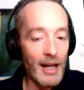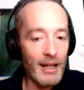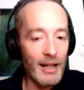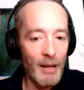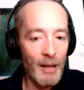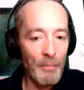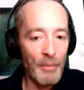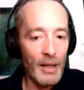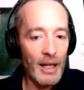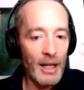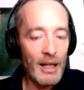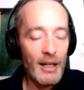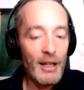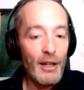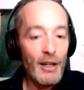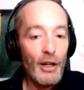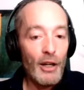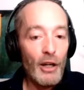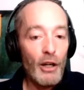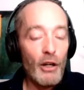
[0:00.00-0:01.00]
tech
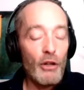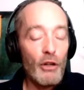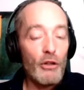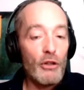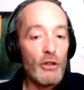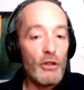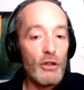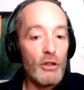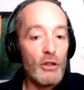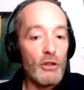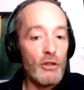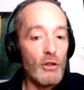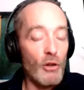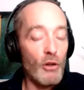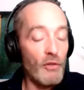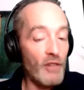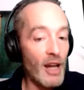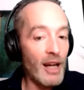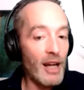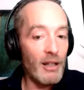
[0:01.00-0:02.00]
company
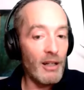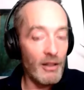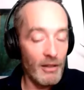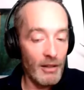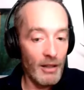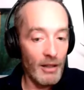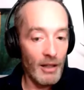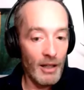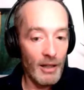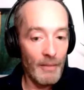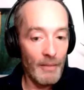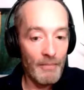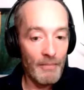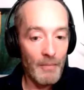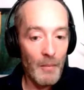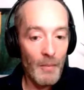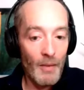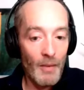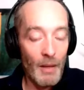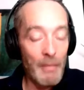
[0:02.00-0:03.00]
to have
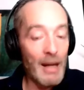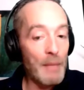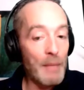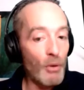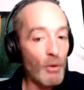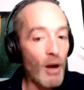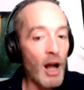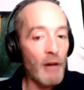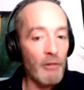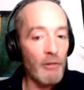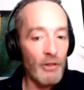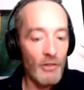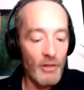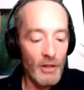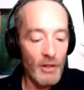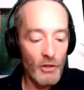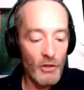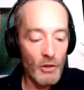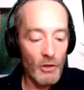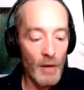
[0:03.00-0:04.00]
made progress
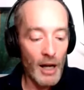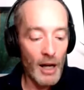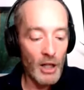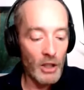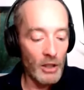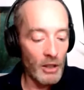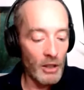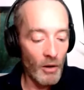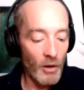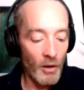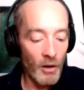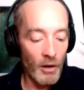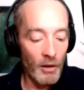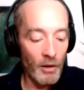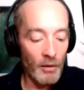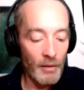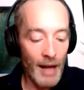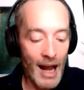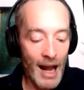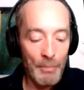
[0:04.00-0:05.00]
in this direction.
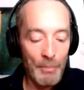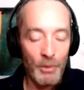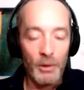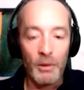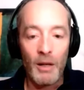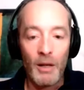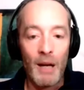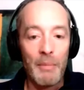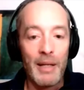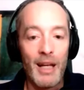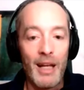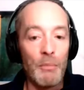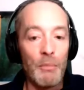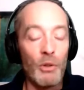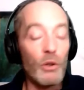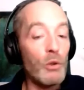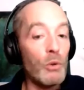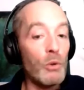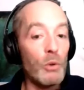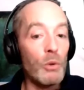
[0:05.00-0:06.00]
Are Apple or
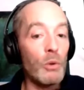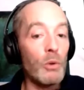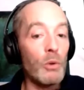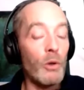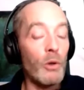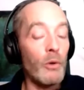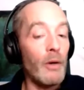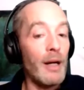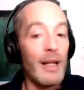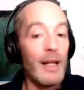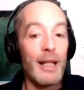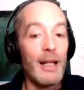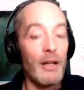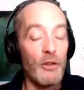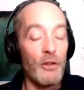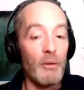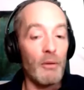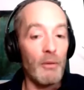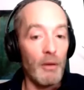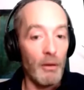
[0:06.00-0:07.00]
IBM or Google or any of the
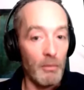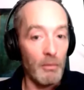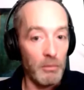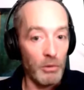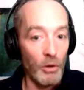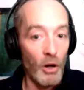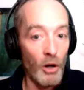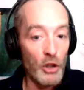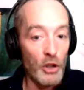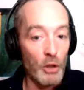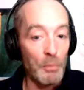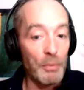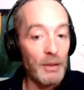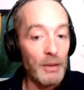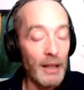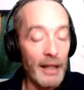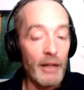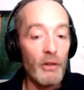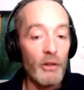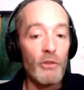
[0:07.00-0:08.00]
other larger
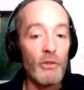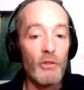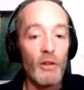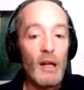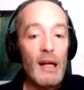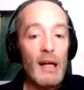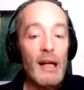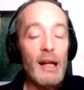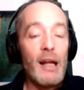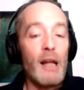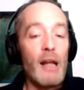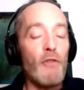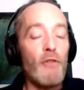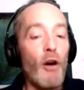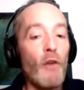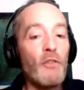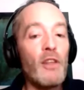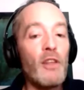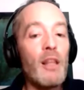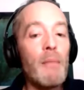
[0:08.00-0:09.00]
players
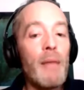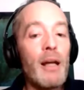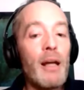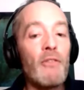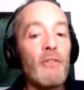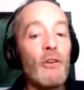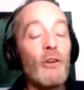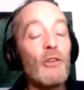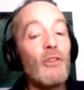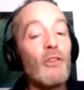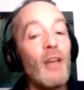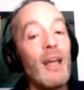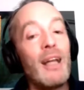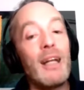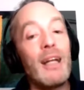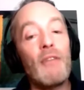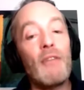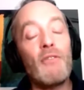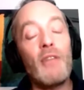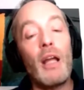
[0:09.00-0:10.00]
involved in the metaverse?
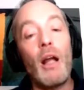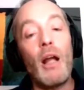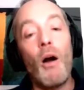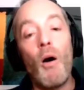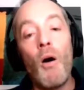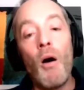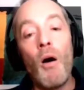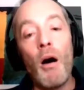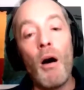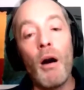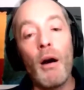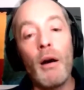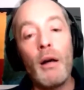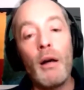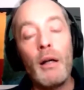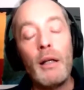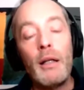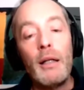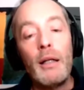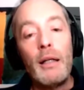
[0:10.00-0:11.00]
And if they
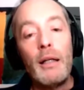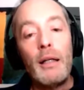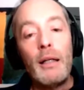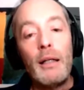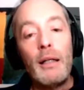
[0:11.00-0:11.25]
are